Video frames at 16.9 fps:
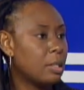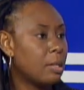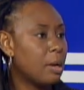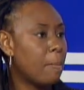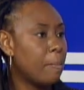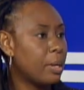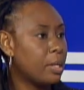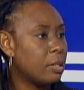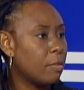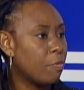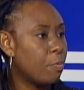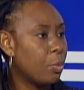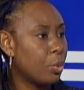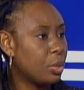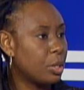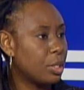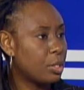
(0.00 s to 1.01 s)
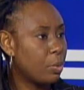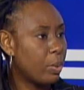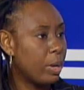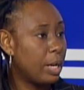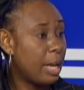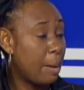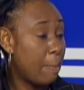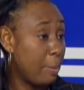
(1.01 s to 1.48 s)
a bit of both as well.
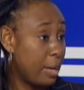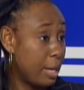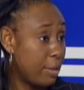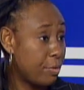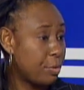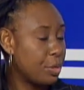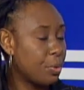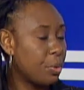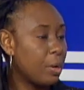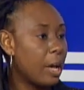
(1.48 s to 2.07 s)
I believe so.